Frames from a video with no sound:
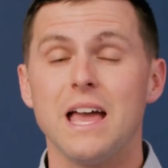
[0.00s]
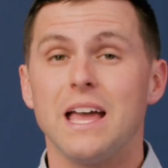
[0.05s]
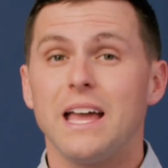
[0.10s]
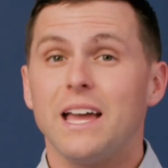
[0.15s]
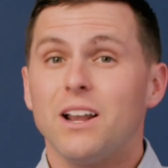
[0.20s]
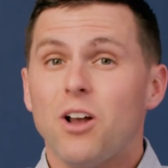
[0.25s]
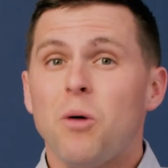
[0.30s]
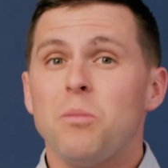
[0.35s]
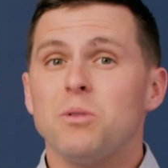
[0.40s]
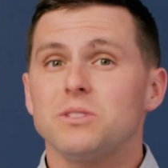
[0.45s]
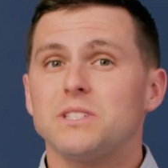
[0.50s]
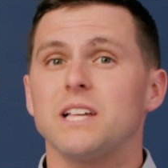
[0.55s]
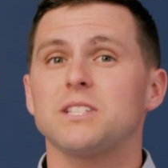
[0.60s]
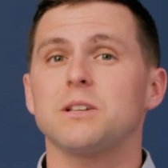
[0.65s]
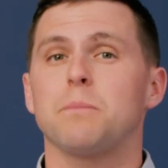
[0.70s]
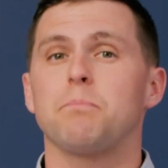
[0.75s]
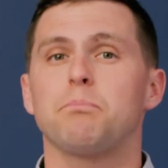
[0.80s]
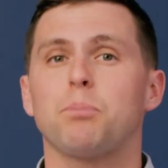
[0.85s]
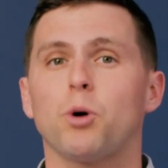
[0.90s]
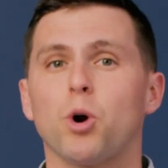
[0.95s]
It almost has
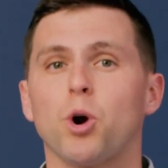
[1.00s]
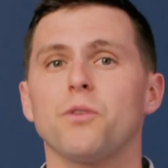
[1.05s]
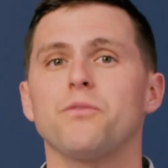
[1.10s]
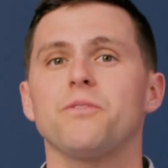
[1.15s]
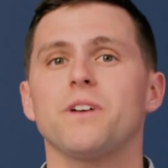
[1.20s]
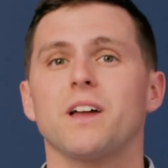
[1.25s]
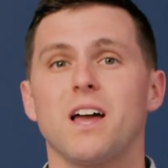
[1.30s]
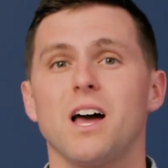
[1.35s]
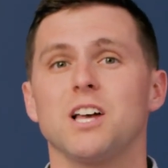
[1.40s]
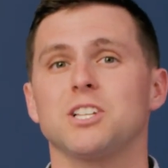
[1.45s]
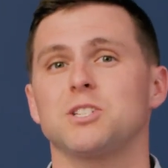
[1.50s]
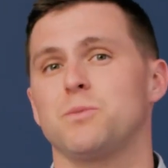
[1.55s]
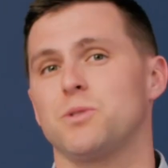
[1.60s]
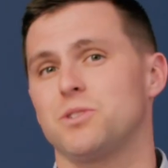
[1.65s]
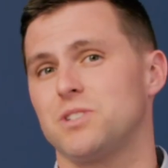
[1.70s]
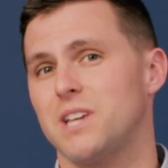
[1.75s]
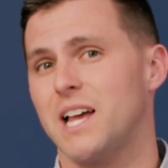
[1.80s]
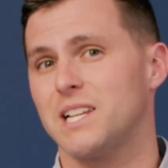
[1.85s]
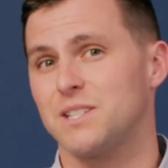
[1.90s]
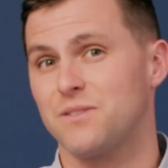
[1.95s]
a perfect customer
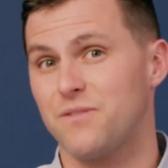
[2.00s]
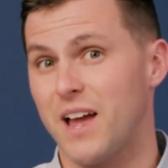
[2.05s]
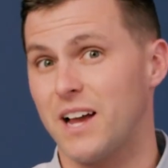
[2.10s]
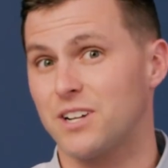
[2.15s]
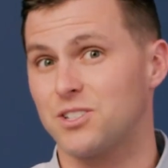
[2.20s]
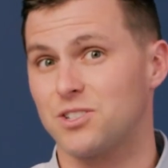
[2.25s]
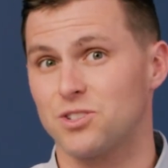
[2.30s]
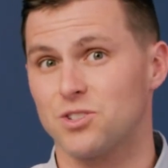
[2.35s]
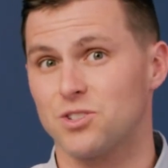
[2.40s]
satisfaction